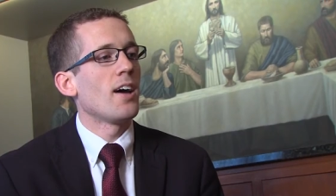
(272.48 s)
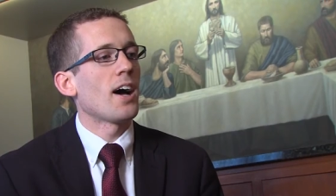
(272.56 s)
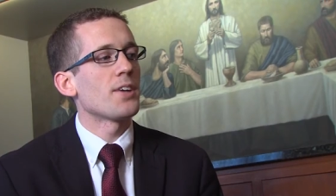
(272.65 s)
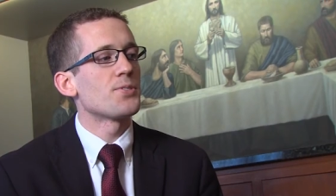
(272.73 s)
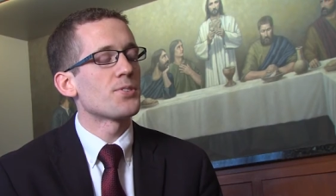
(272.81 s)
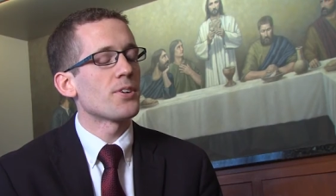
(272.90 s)

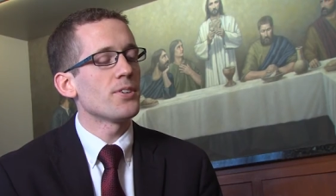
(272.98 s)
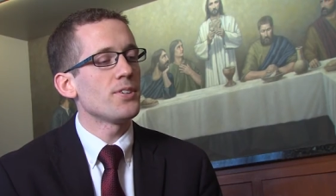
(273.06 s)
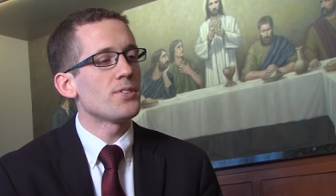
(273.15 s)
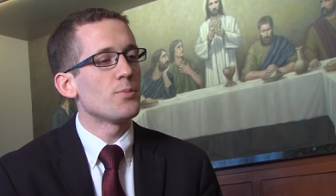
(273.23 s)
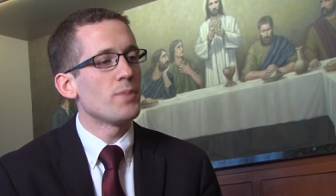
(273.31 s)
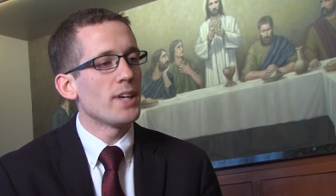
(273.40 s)
I
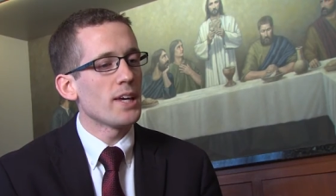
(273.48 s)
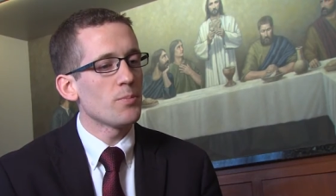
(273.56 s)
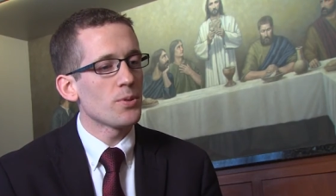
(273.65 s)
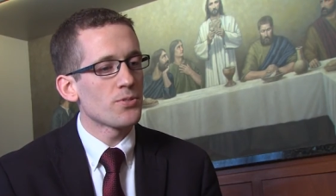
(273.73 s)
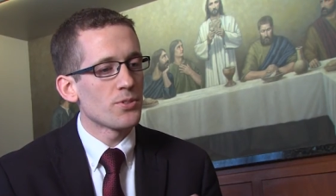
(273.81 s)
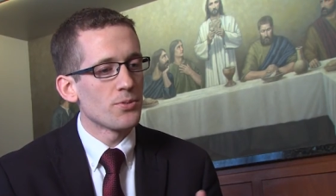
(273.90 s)
started to be
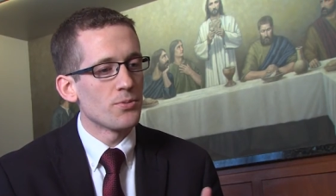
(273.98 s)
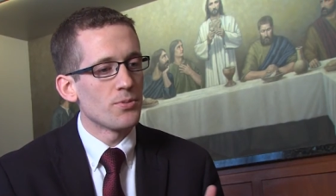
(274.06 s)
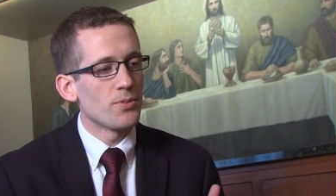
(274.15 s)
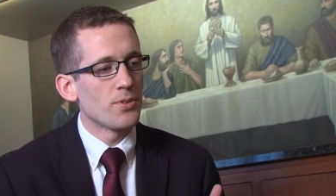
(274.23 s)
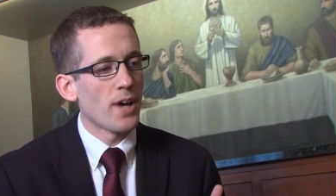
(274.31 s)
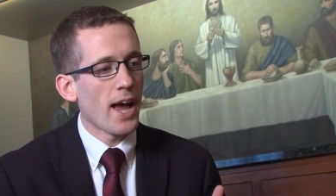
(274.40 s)
able to
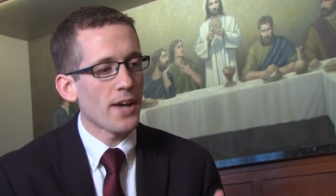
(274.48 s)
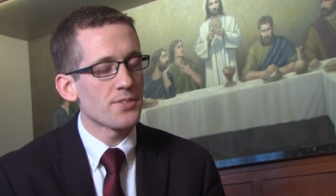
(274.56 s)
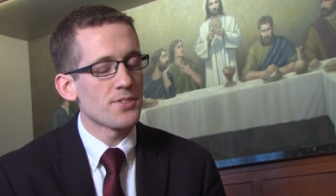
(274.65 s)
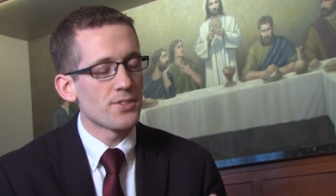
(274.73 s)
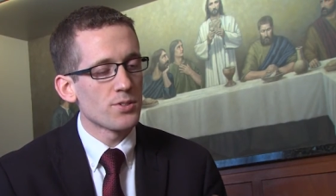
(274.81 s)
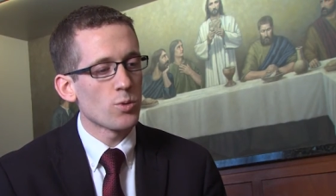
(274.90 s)

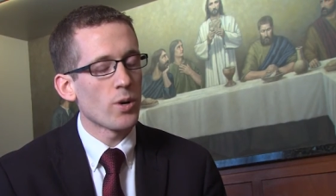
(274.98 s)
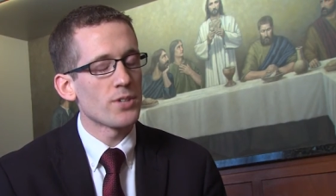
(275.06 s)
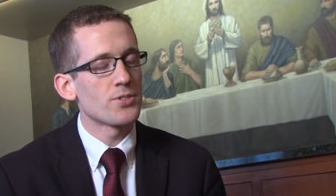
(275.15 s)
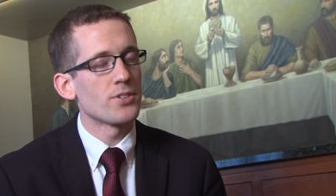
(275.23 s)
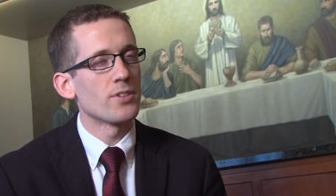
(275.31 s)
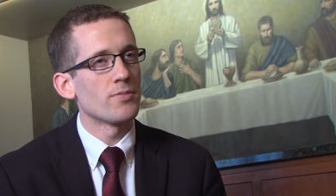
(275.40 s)
ask this
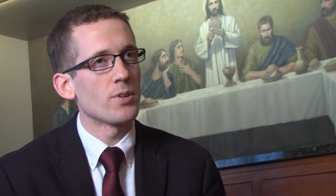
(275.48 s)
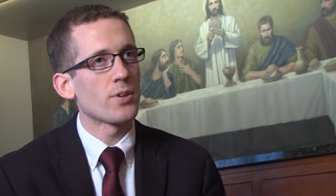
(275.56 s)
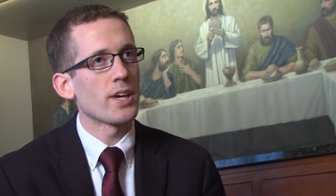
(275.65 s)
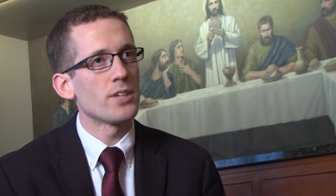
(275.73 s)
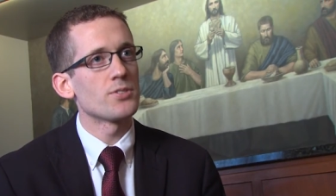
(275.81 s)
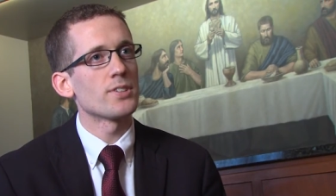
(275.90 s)
question of
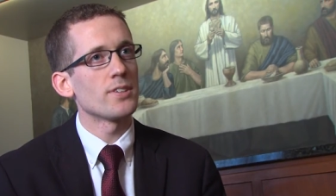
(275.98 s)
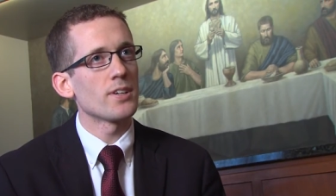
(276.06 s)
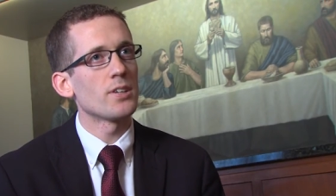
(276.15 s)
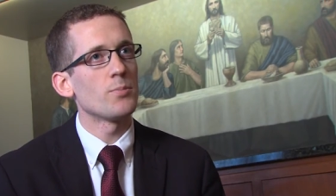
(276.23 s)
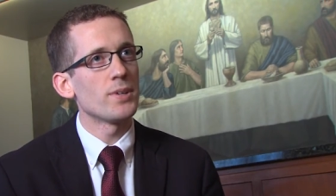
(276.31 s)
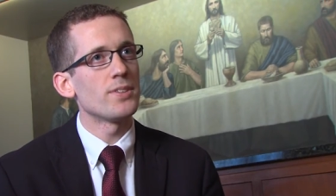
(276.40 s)
vocation a
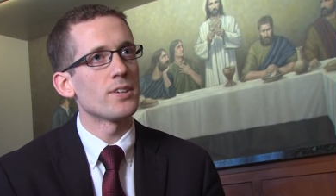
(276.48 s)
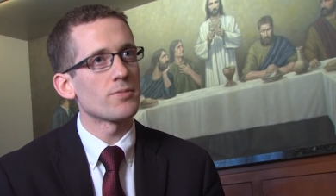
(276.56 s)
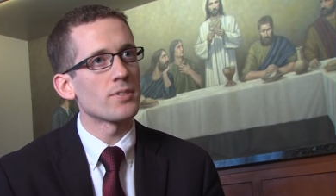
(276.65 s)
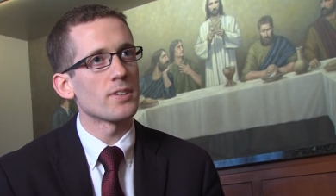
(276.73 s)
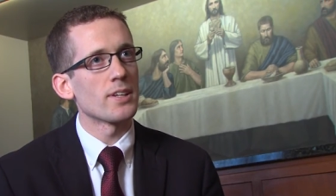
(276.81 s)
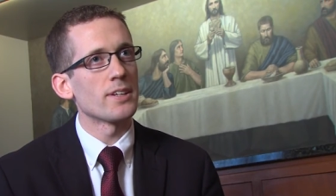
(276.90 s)
little bit
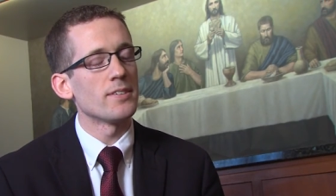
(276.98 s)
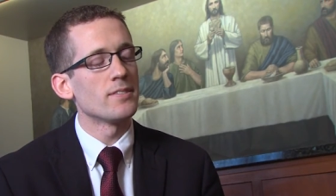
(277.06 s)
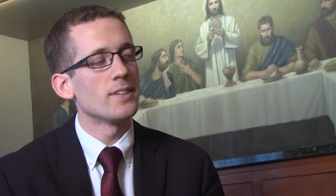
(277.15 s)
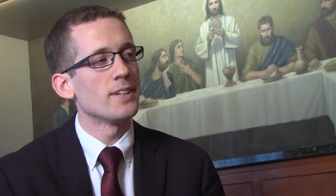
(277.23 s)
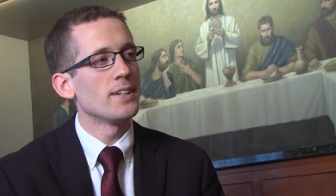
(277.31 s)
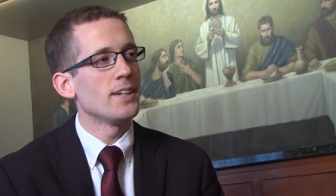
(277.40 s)
differently.
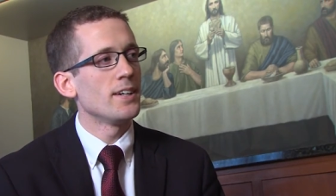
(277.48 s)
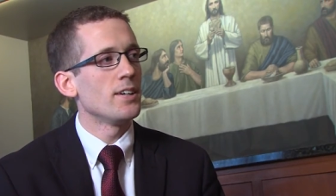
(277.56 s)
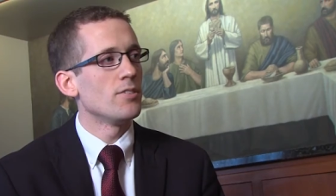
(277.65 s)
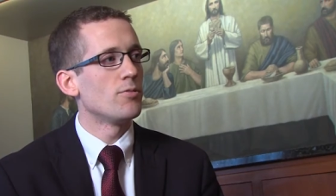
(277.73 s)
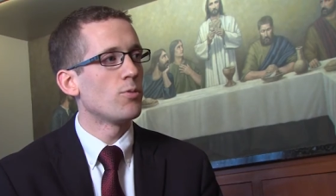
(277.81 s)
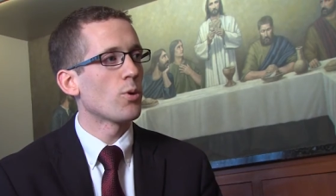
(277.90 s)

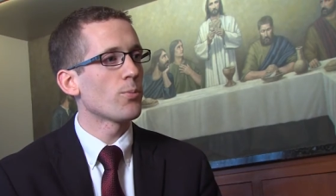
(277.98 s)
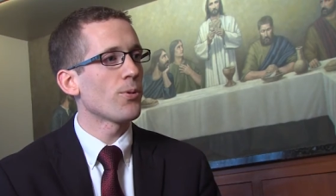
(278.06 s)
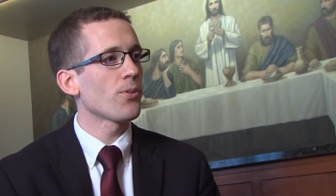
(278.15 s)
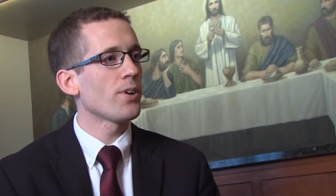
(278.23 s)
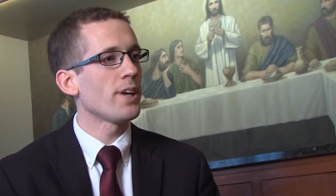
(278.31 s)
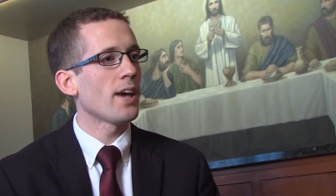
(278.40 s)

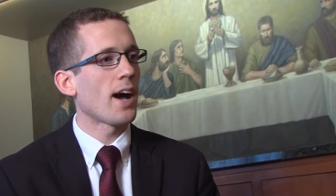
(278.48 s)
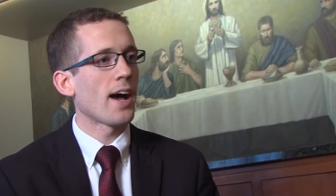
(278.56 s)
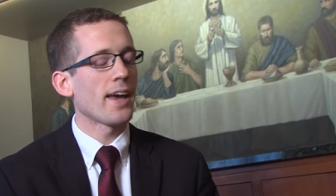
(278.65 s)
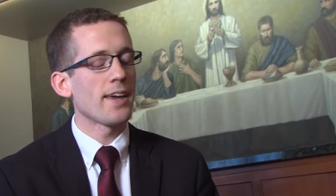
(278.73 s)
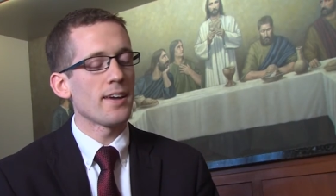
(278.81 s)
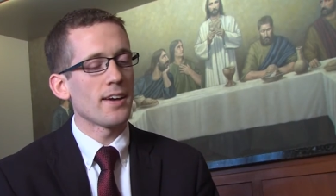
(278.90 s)
Formerly,
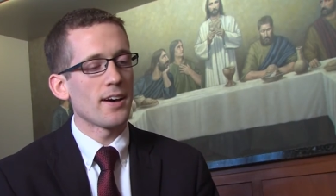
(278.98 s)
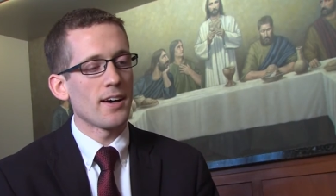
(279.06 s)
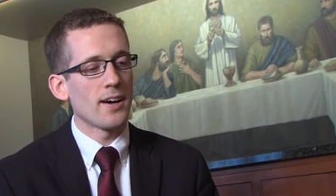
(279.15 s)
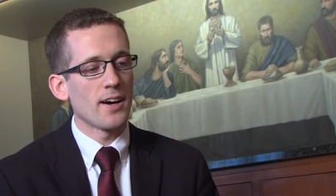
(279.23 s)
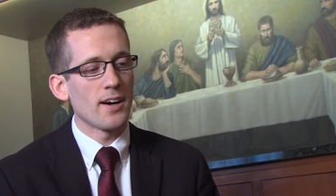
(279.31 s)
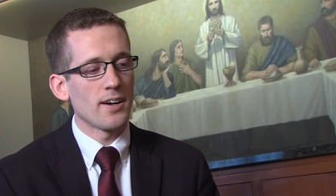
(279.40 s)
I
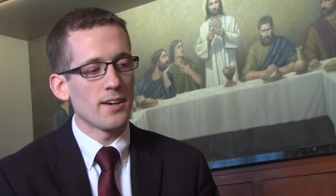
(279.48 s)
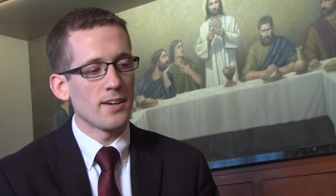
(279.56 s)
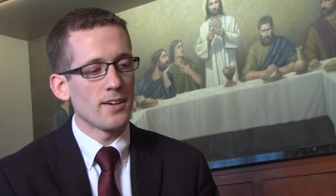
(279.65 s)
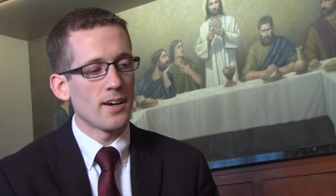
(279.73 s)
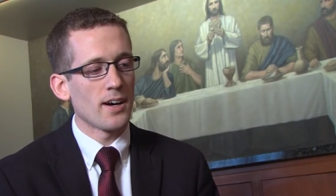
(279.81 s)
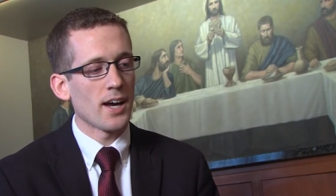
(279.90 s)

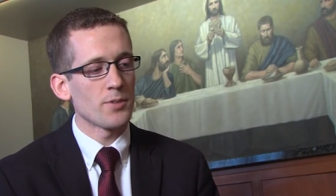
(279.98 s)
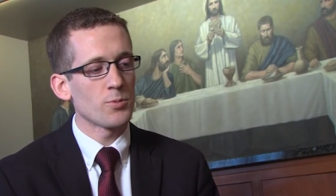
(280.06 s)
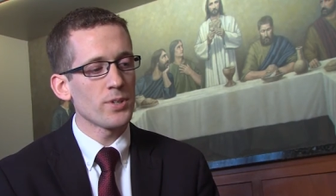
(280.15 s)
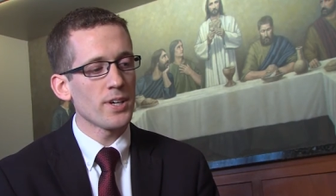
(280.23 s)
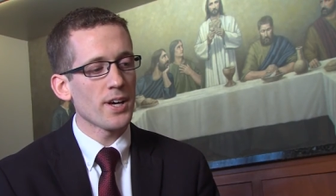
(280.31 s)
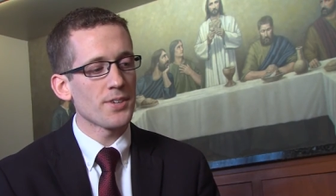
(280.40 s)
I
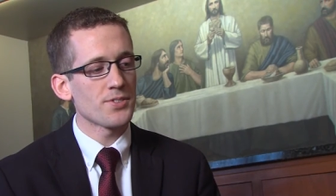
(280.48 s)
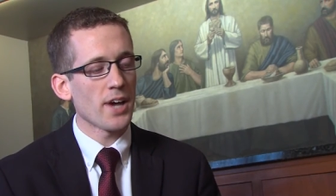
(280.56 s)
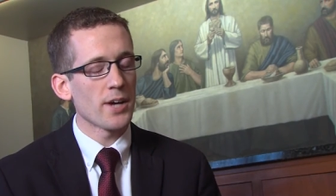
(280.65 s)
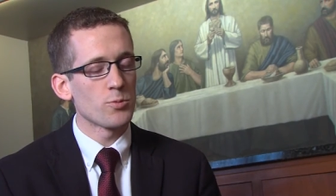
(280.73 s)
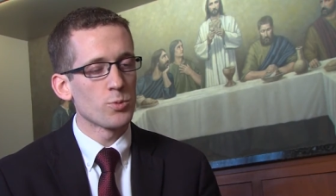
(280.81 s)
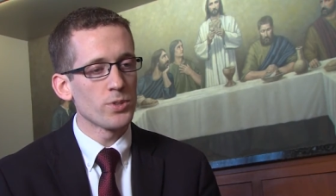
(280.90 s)
realized
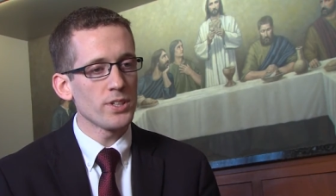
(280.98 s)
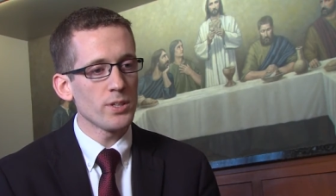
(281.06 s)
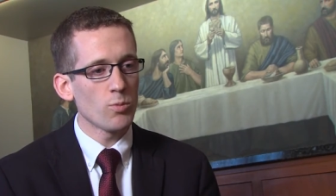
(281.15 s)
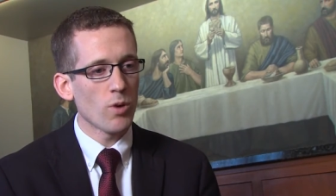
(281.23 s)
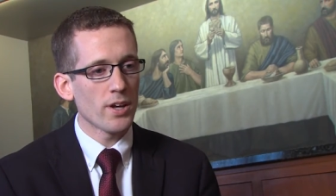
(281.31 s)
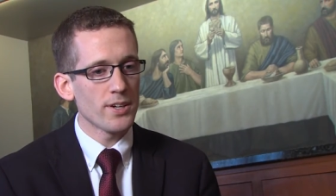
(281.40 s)
I really
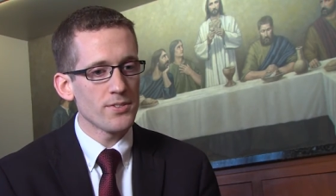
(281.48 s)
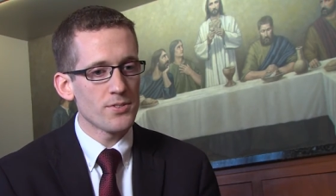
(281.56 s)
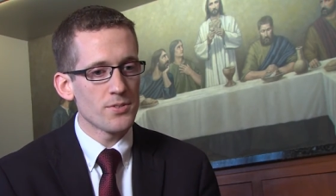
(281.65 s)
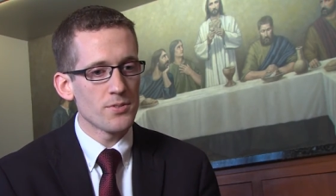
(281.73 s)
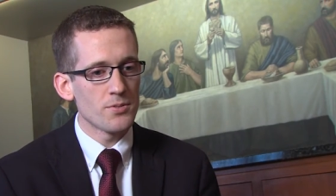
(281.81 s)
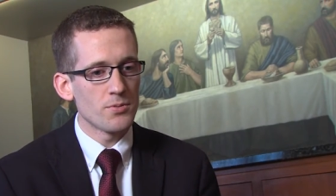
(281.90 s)
wanted
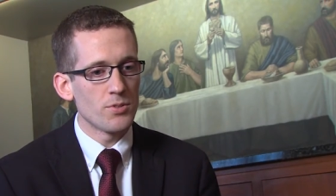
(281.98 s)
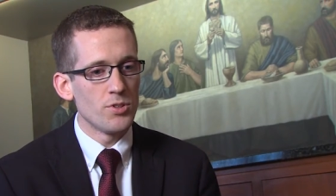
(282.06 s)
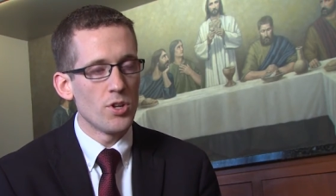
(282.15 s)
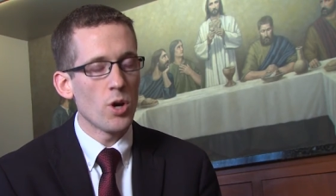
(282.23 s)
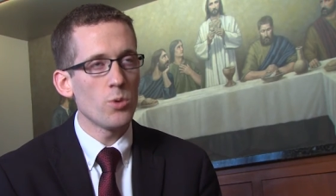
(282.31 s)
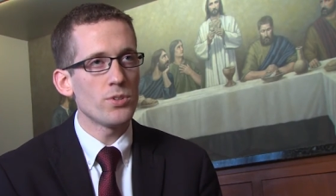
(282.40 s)
to
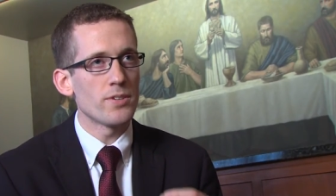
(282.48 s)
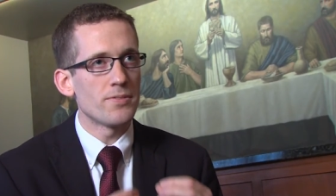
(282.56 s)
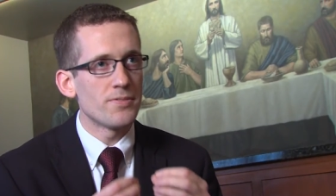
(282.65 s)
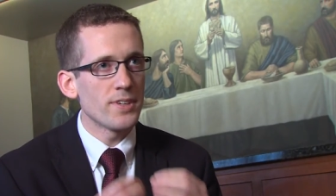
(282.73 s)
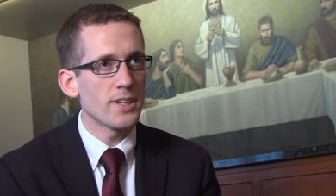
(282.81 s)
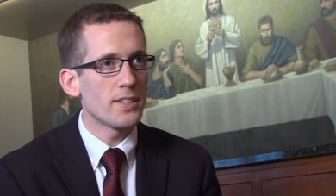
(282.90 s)
know
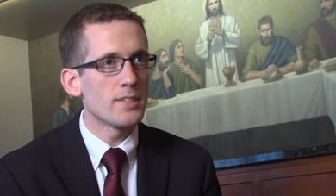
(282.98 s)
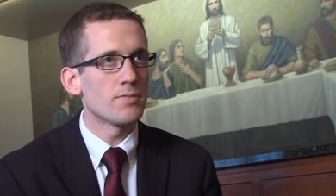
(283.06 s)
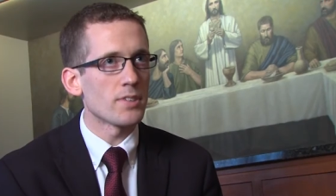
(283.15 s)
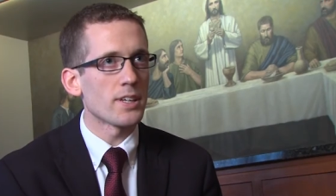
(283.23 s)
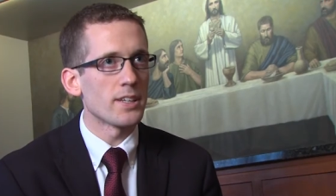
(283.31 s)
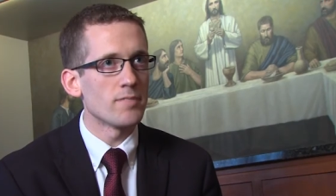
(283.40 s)

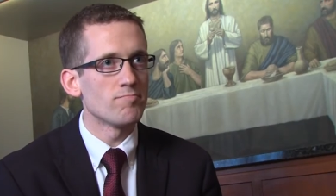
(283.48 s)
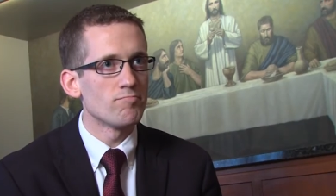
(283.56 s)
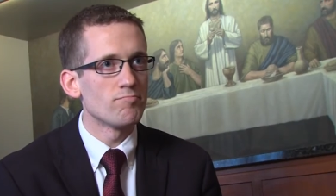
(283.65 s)
definitively